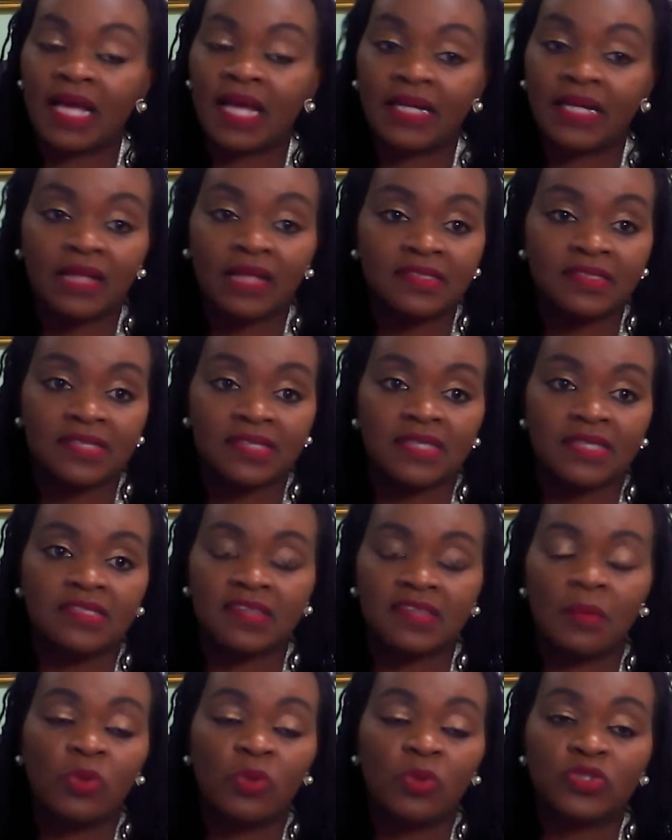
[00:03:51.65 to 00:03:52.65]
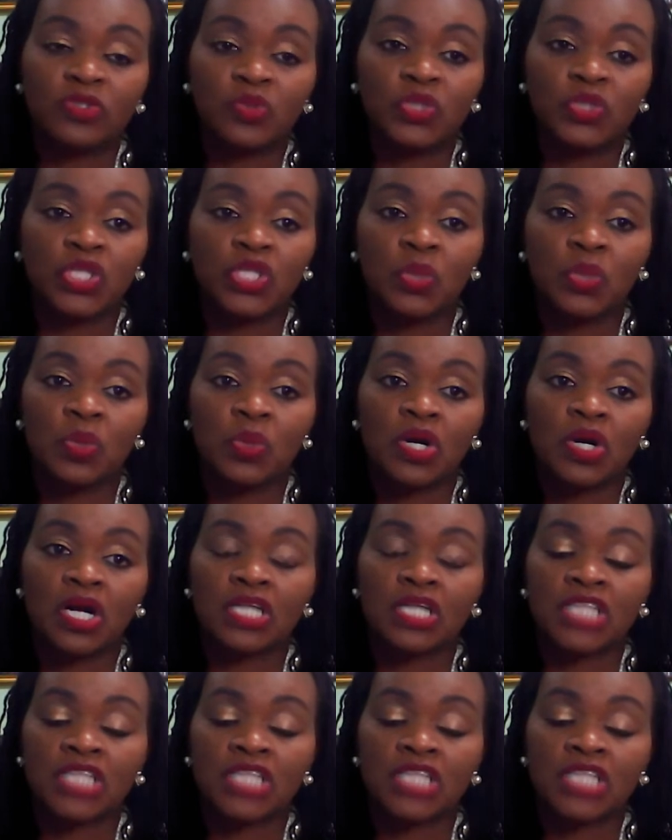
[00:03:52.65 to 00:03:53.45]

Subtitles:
and I'll say this about social work,